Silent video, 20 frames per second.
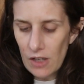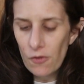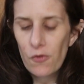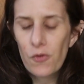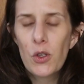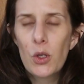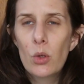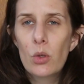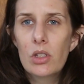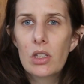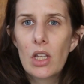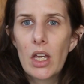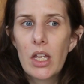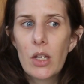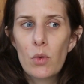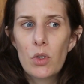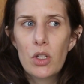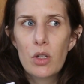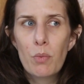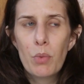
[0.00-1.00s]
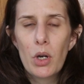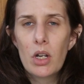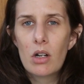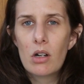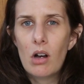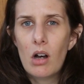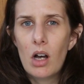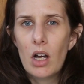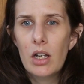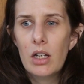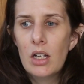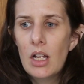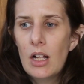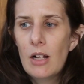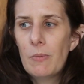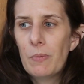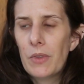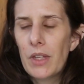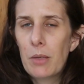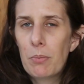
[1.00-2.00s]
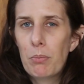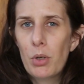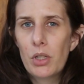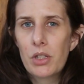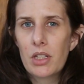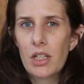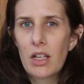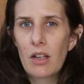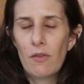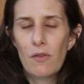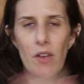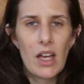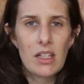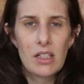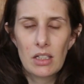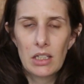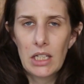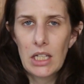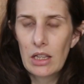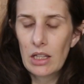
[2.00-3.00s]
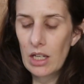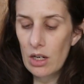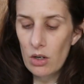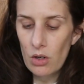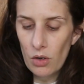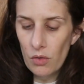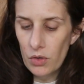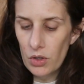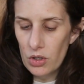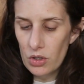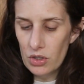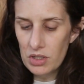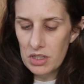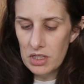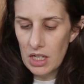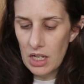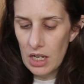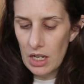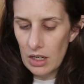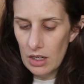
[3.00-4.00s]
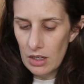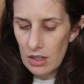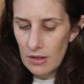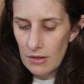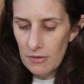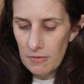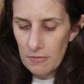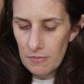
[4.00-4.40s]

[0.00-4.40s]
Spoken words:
It feels like when you put it on, it puts like a Vaseline layer over your skin.